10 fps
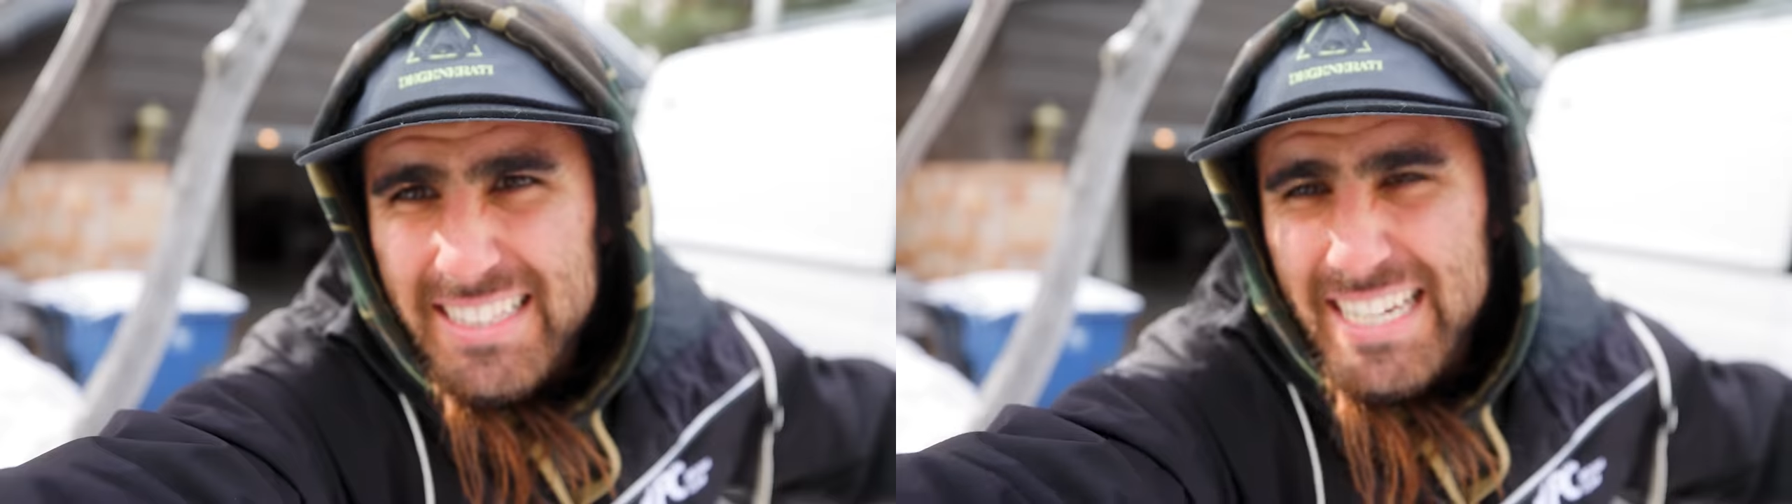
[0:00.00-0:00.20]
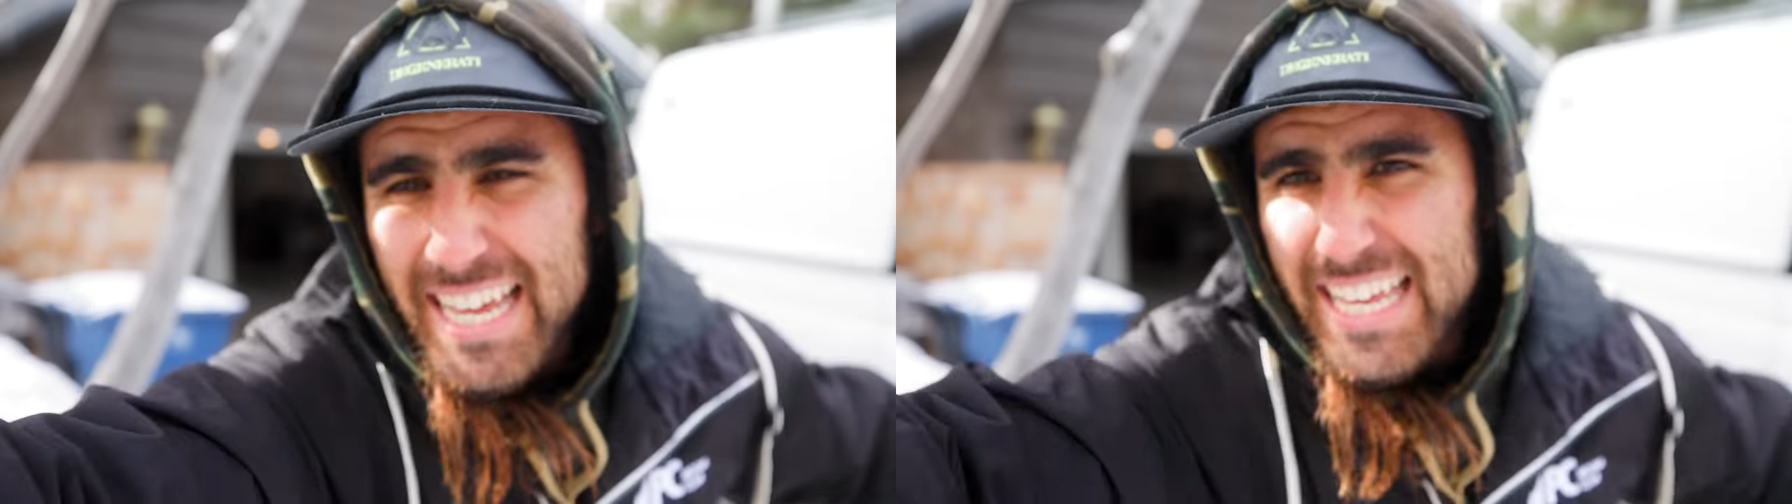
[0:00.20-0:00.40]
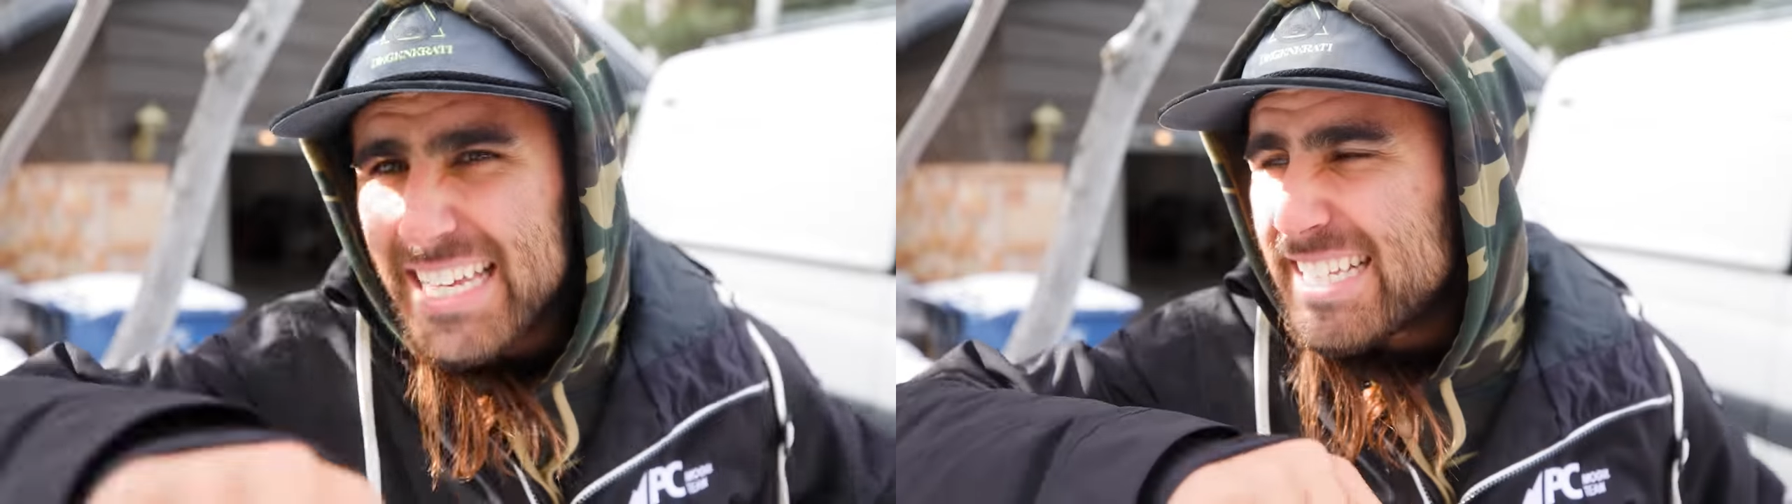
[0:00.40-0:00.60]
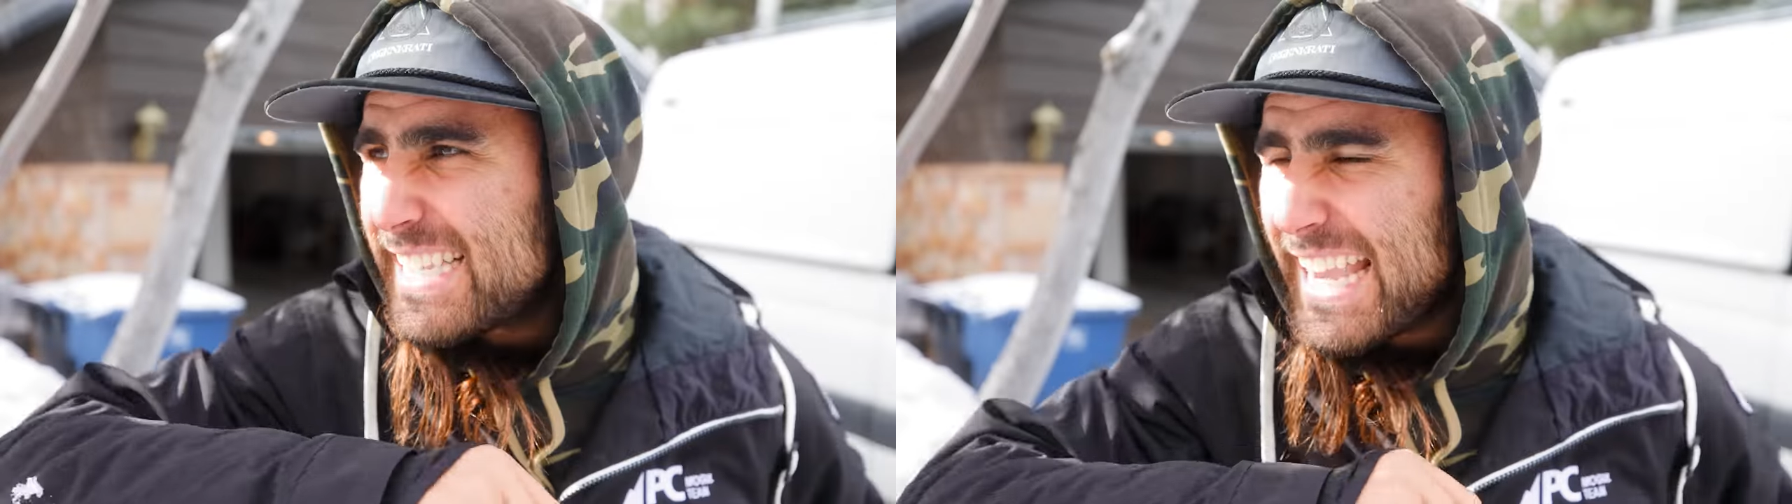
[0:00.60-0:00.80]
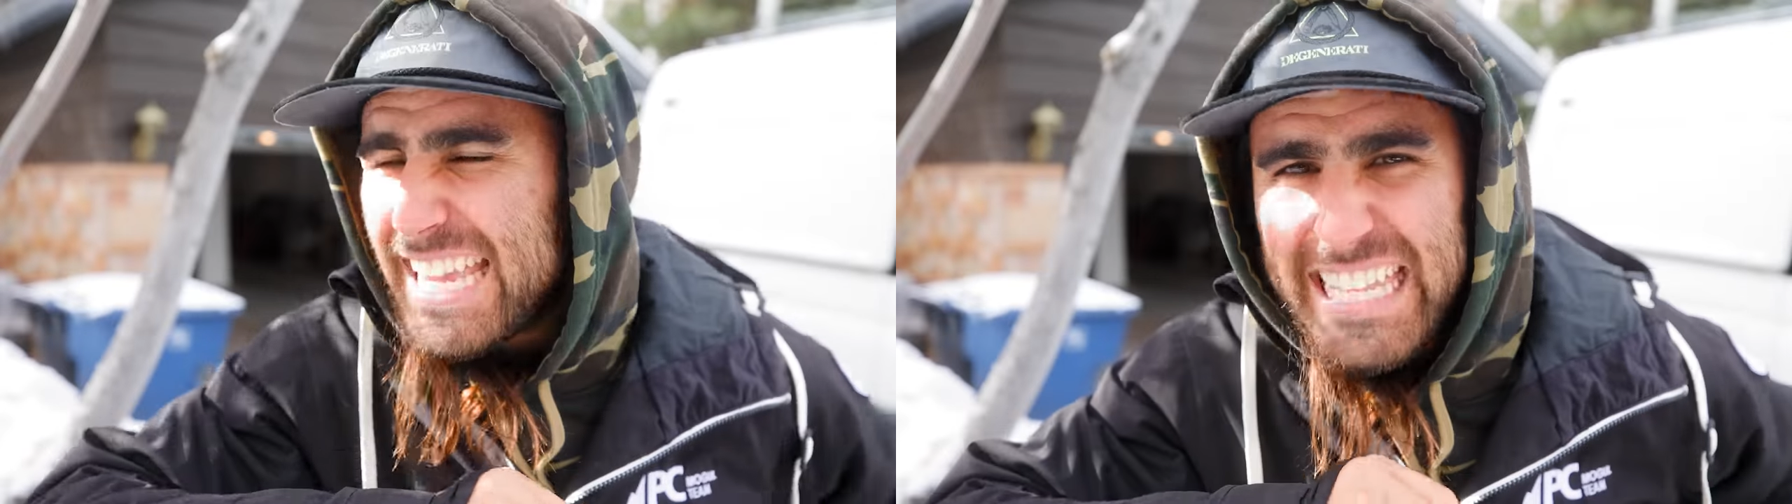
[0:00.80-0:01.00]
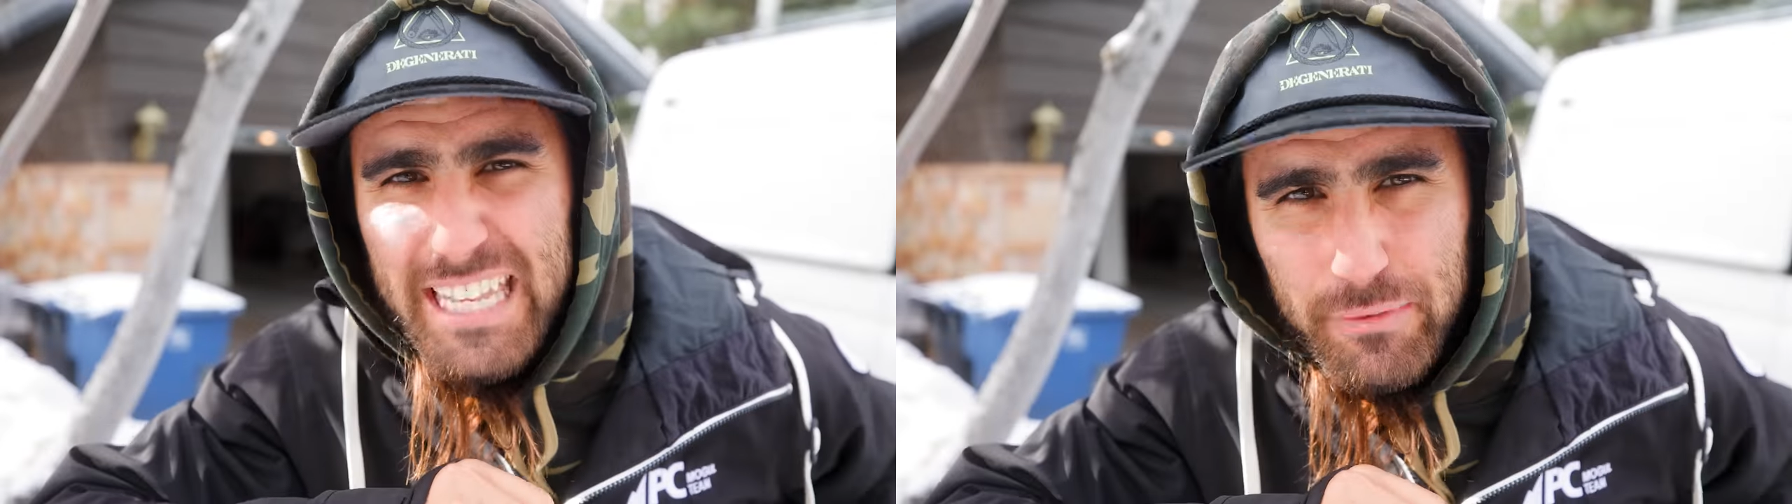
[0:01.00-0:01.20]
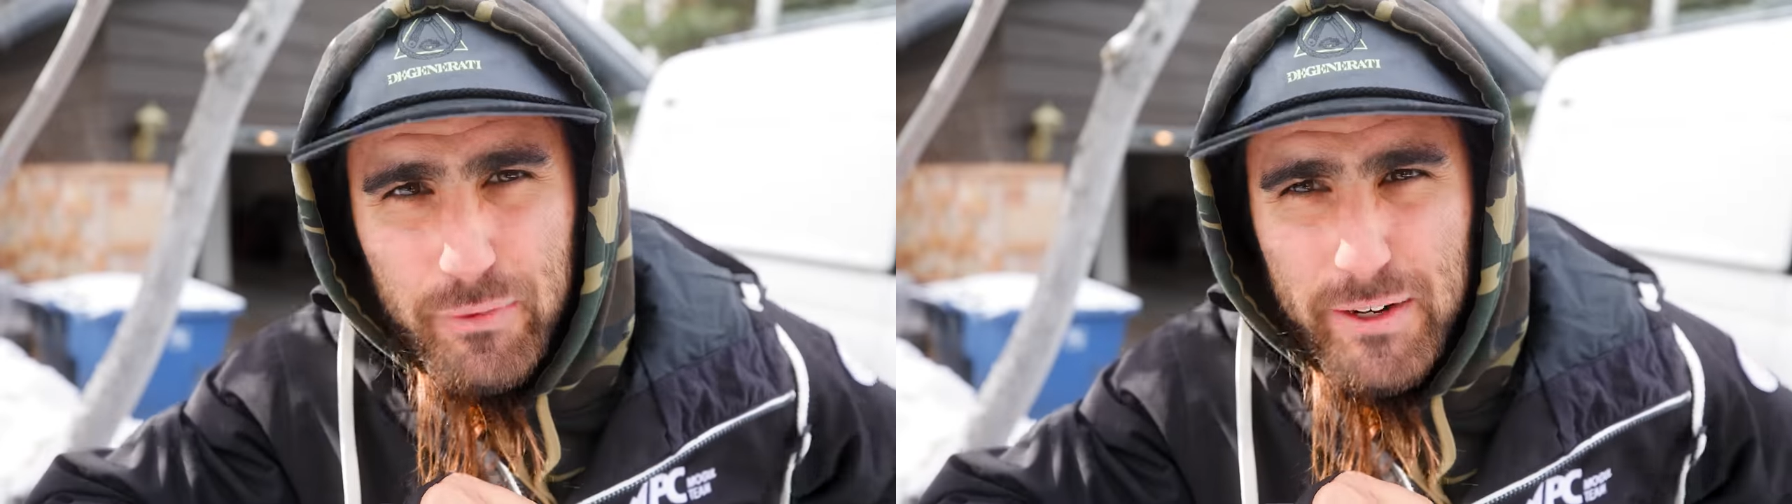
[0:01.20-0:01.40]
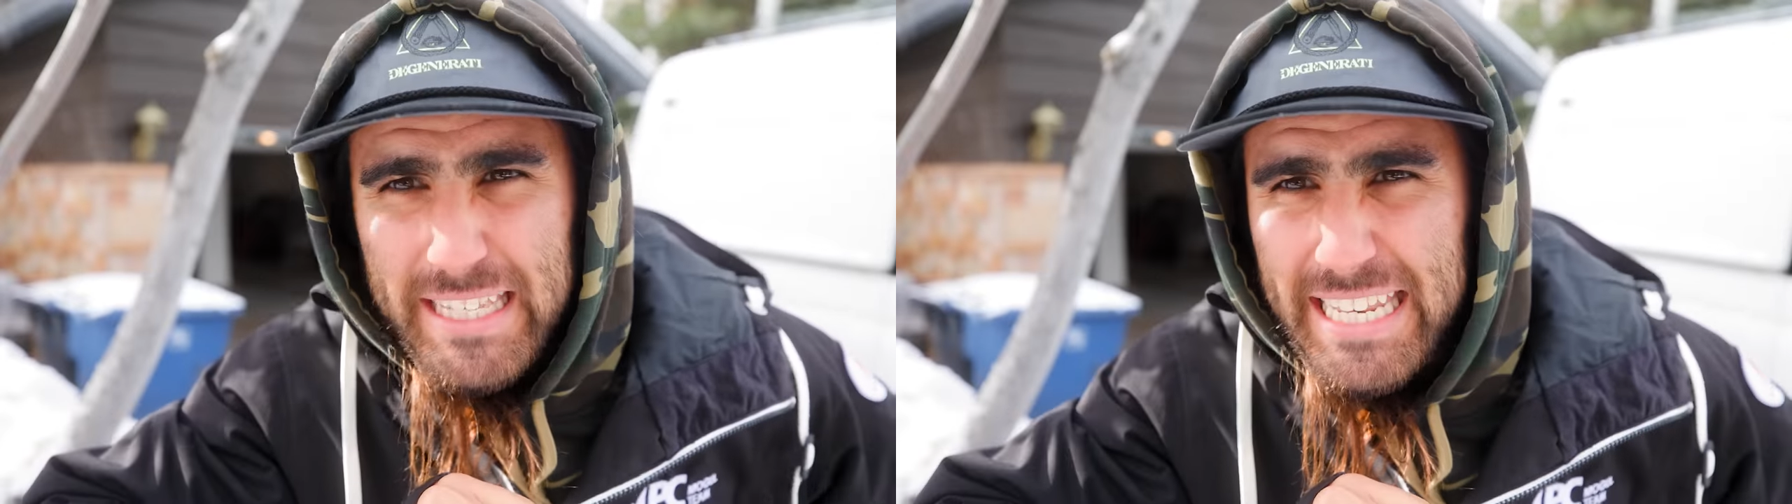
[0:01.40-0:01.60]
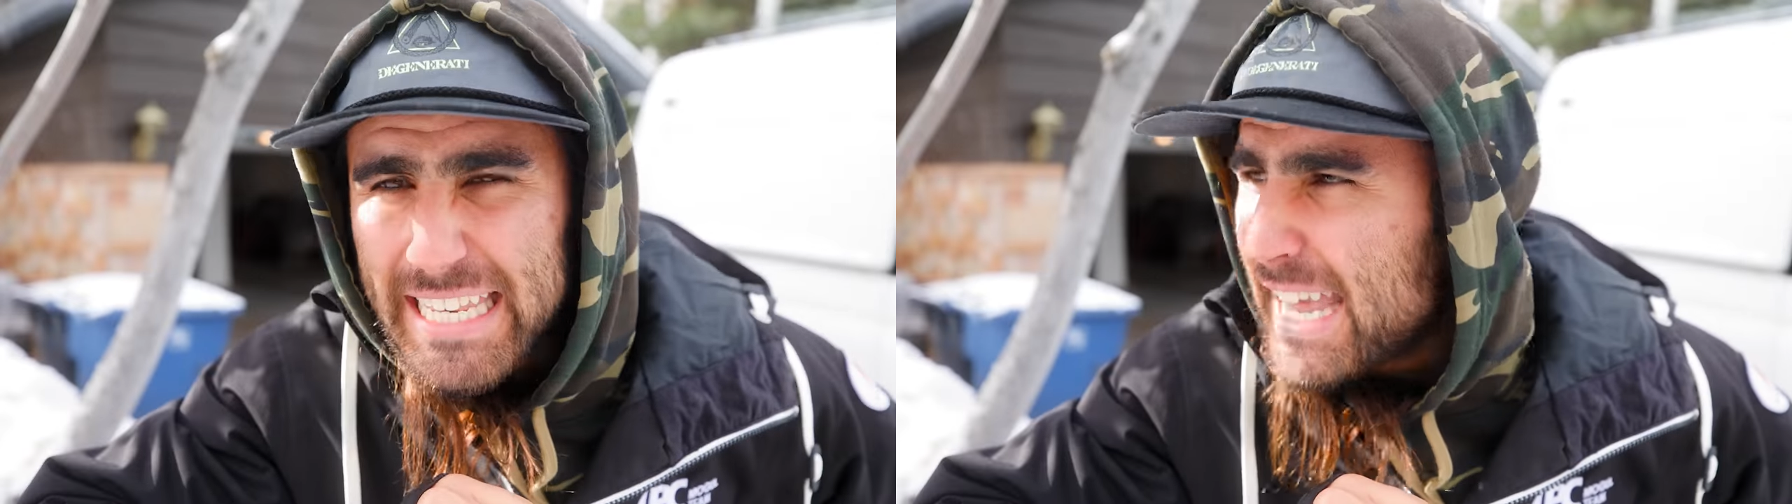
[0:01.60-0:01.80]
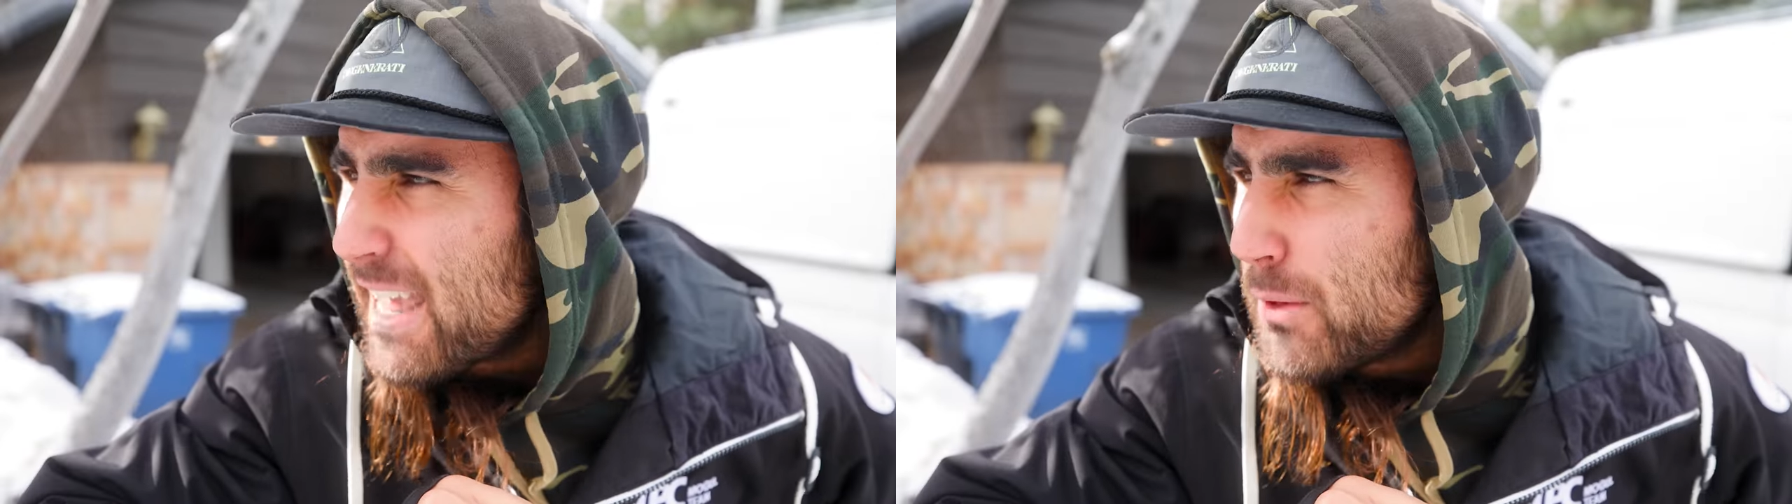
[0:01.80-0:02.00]
Today is a
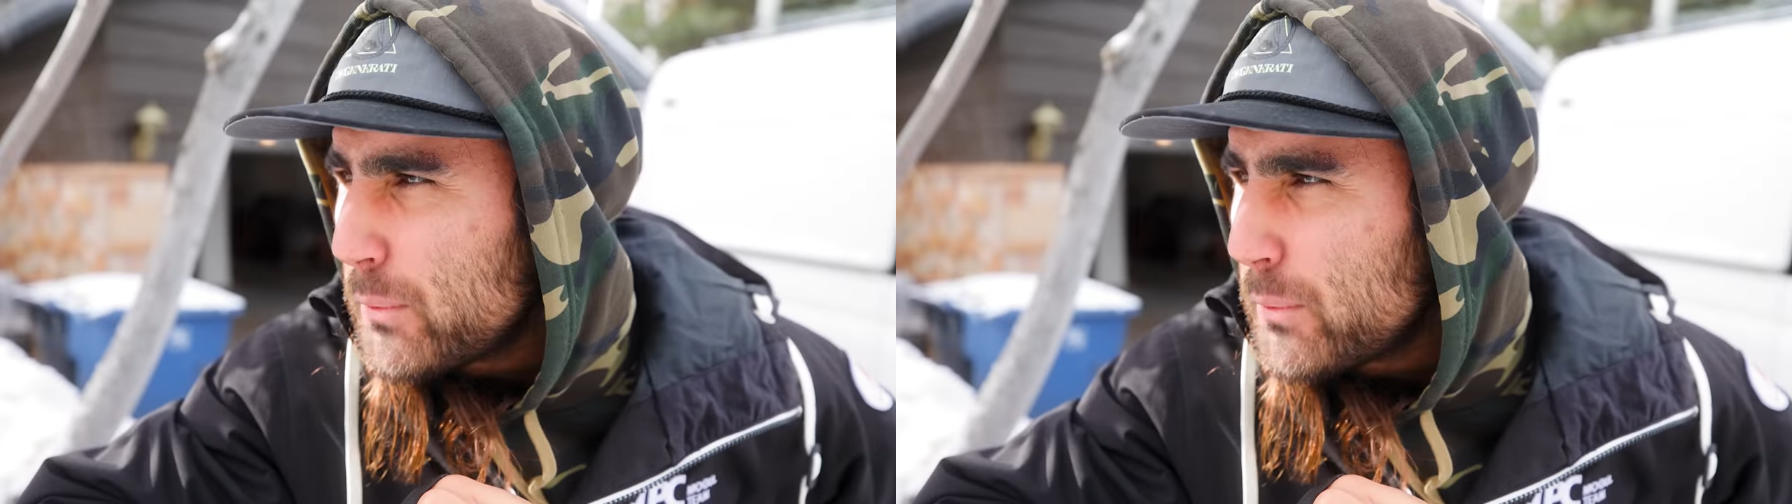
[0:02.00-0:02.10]
different day.